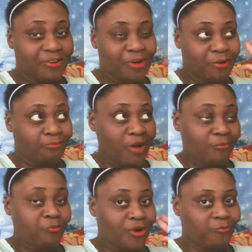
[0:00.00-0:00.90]
What
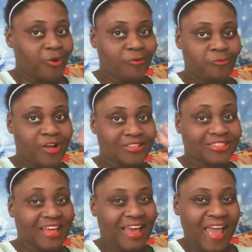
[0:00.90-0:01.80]

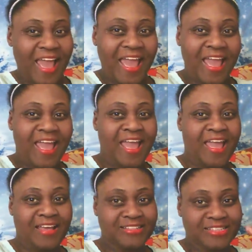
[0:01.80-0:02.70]
the
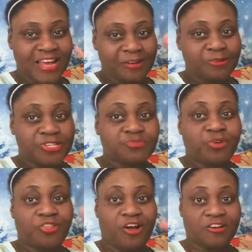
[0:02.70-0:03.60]
hands, which is
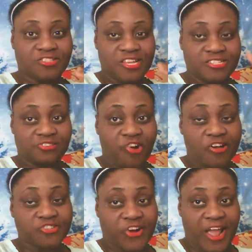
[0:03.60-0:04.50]
one of the hardest things to
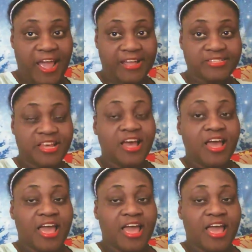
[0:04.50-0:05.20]
draw, is your hands,